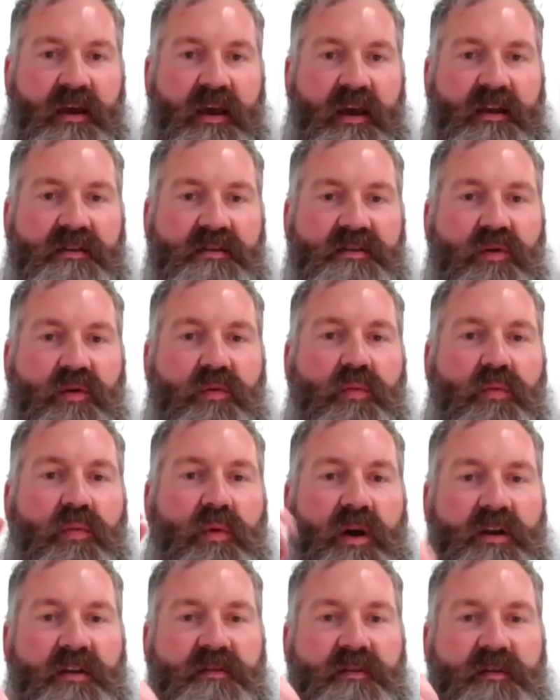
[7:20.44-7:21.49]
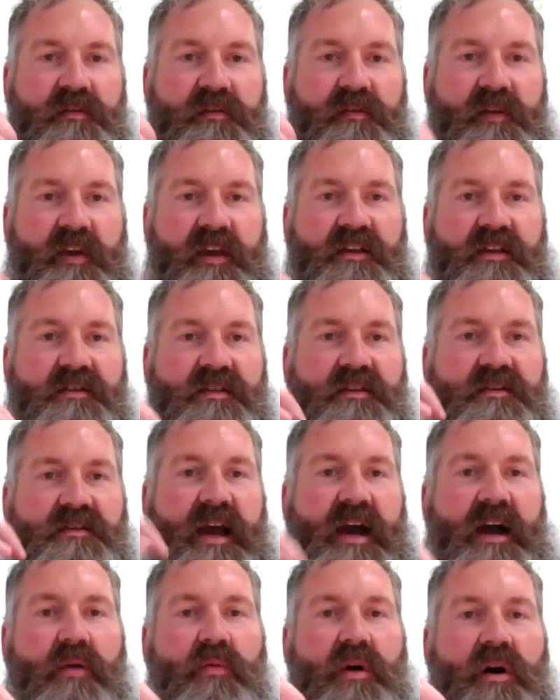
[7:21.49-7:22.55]
And so one of the things is,
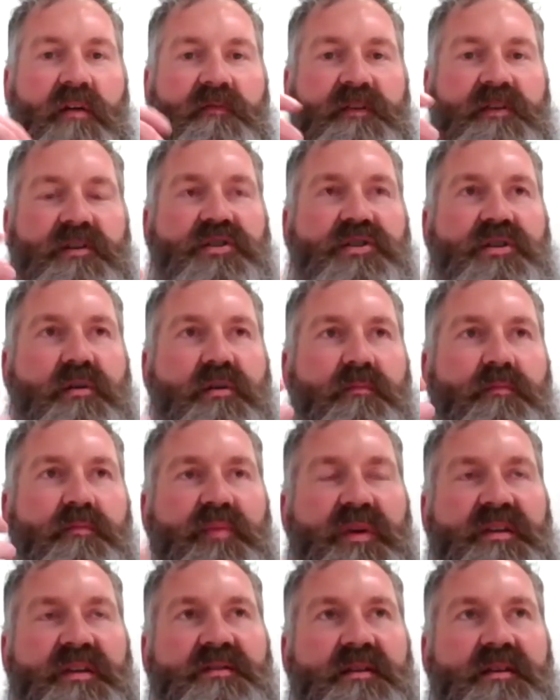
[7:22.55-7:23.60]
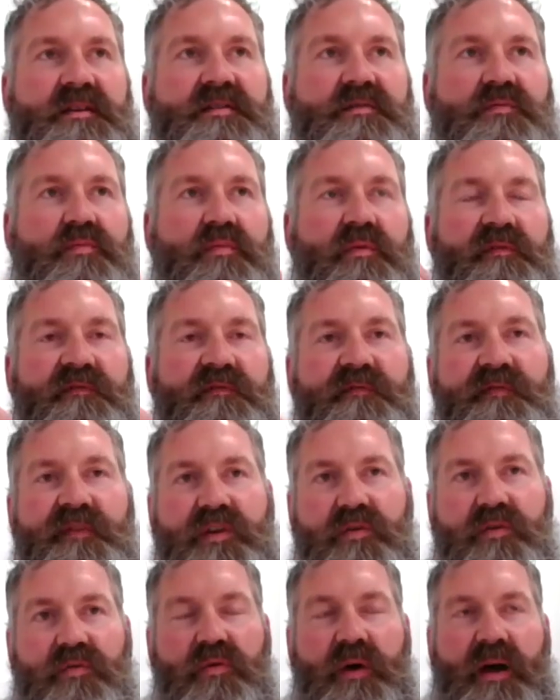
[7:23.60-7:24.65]
how often should a business
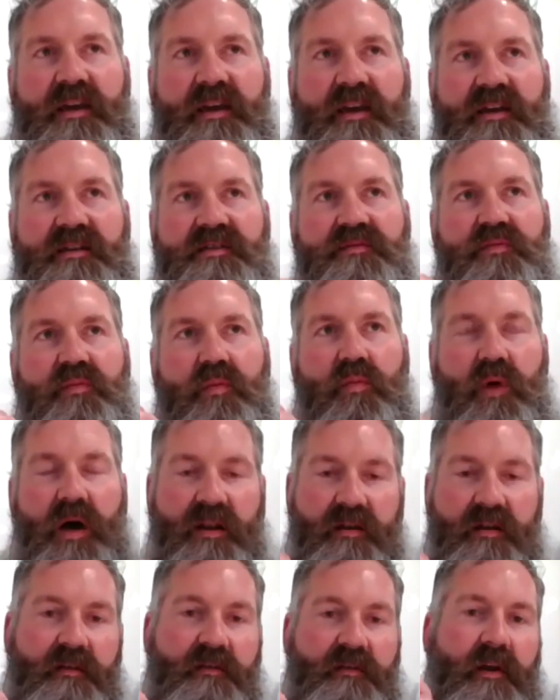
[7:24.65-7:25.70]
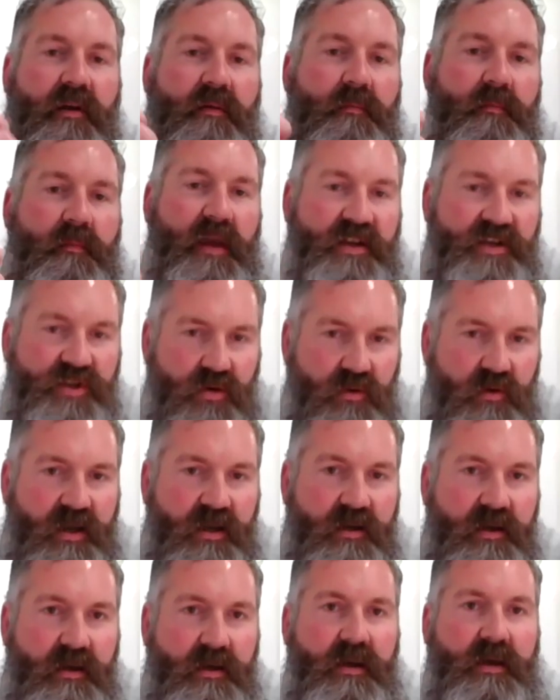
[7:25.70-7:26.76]
review, I guess, what they're
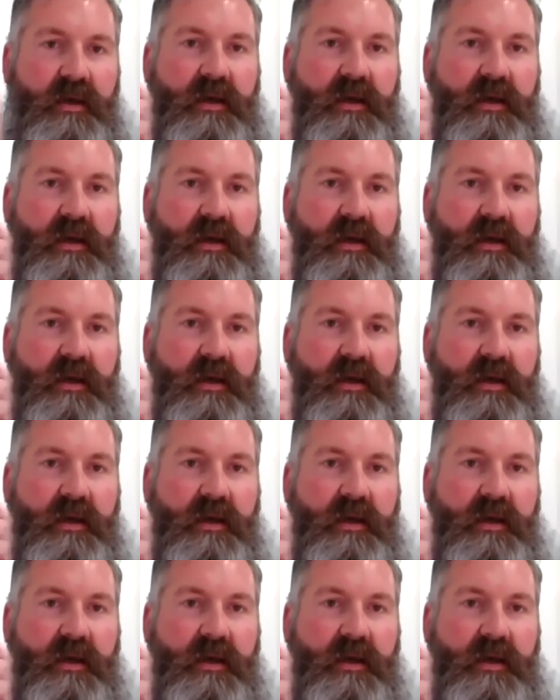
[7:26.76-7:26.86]
measuring?